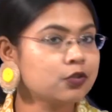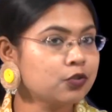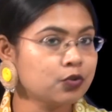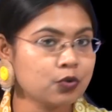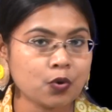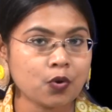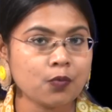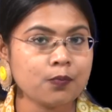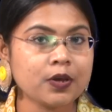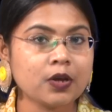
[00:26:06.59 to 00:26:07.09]

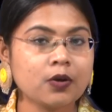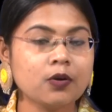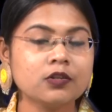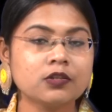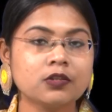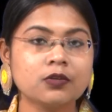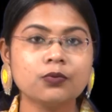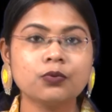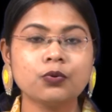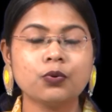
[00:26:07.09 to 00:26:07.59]
No, because
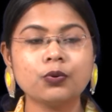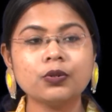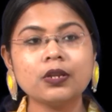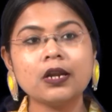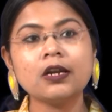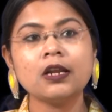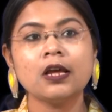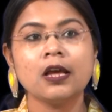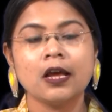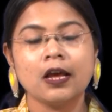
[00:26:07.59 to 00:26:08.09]
you know that
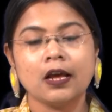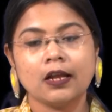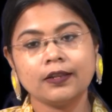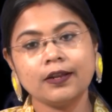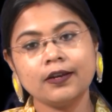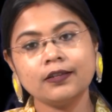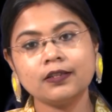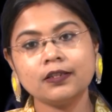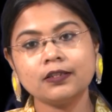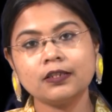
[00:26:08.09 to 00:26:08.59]
there
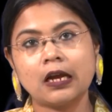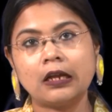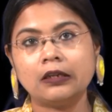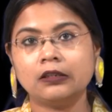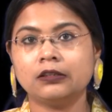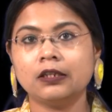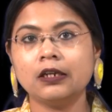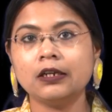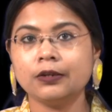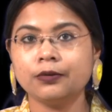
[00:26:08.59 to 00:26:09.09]
is a chance
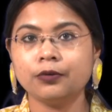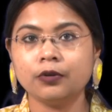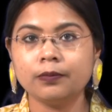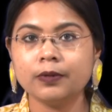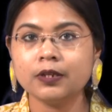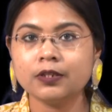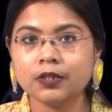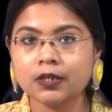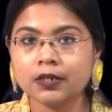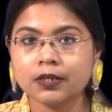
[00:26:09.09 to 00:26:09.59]
that you will
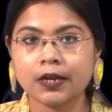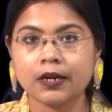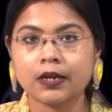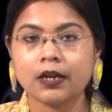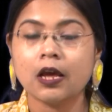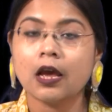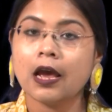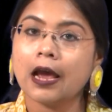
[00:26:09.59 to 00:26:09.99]
be cheated.